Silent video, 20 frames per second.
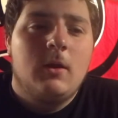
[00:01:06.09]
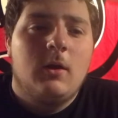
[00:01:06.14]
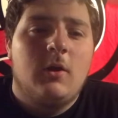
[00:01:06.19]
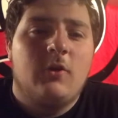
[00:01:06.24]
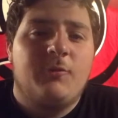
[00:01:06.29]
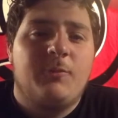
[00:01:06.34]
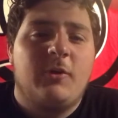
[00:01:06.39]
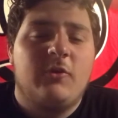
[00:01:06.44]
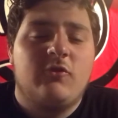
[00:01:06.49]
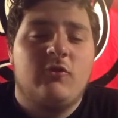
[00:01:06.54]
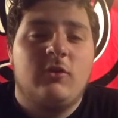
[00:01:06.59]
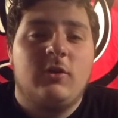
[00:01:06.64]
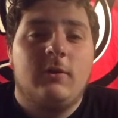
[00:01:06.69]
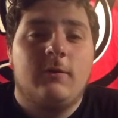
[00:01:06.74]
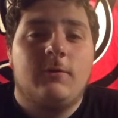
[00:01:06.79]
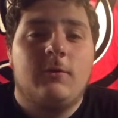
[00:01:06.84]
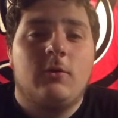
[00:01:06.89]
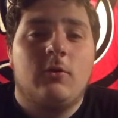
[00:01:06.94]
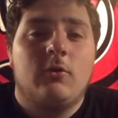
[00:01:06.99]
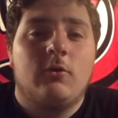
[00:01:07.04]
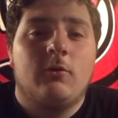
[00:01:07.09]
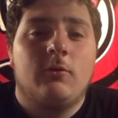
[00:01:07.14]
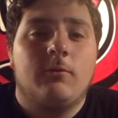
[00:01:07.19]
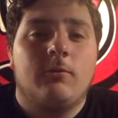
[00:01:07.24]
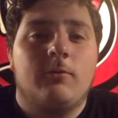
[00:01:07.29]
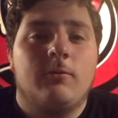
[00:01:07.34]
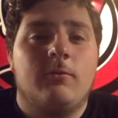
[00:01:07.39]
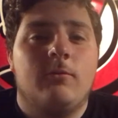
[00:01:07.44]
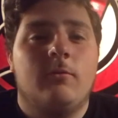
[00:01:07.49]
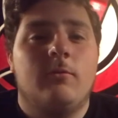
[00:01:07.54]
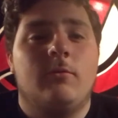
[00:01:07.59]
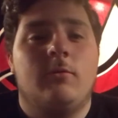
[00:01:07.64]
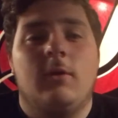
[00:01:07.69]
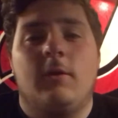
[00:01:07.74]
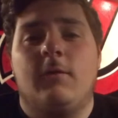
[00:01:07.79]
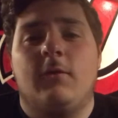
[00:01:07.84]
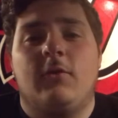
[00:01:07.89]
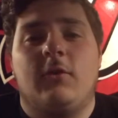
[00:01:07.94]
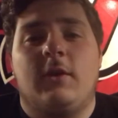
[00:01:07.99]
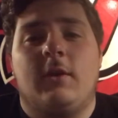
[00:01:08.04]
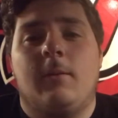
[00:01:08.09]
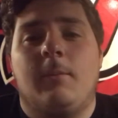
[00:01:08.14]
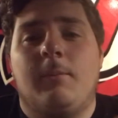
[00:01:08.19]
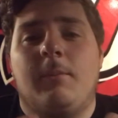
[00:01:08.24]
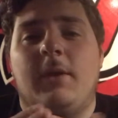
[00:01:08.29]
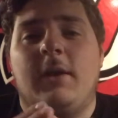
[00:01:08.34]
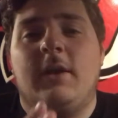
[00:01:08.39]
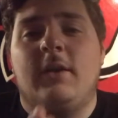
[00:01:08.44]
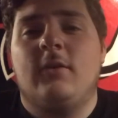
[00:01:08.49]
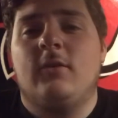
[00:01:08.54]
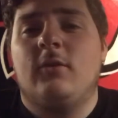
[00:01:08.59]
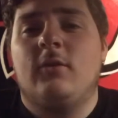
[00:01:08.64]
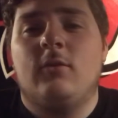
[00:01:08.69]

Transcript: Especially if it's like a big